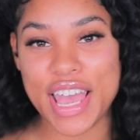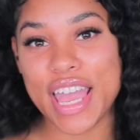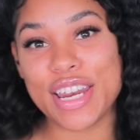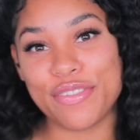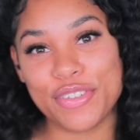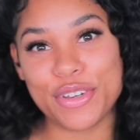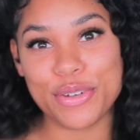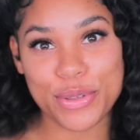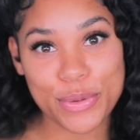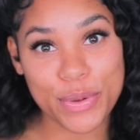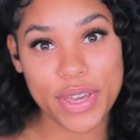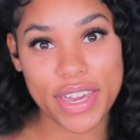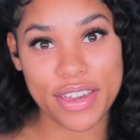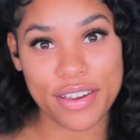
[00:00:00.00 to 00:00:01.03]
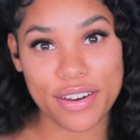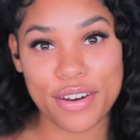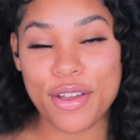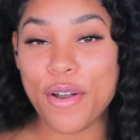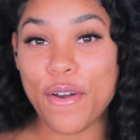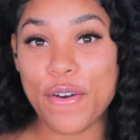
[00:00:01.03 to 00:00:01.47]
And if you're new
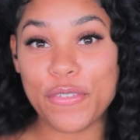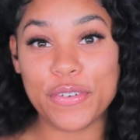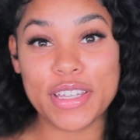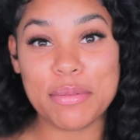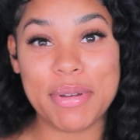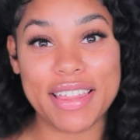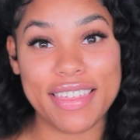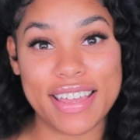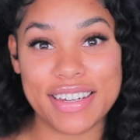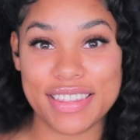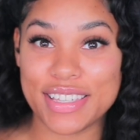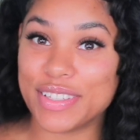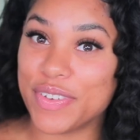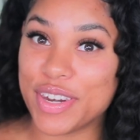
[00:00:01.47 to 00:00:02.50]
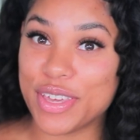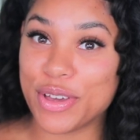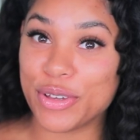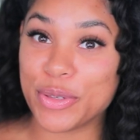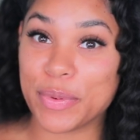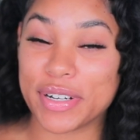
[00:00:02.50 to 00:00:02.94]
here, hopefully by the end of this
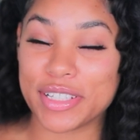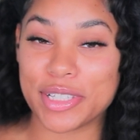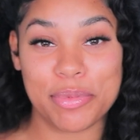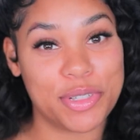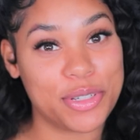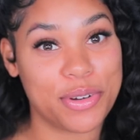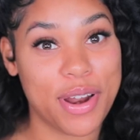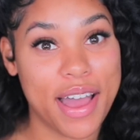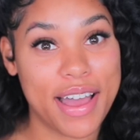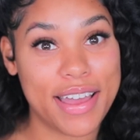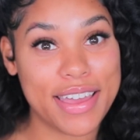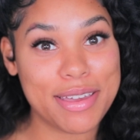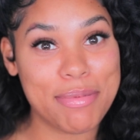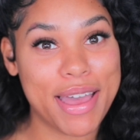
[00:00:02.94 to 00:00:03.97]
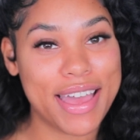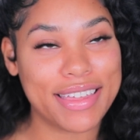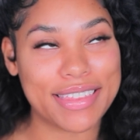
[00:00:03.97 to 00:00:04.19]
video, you wanna subscribe.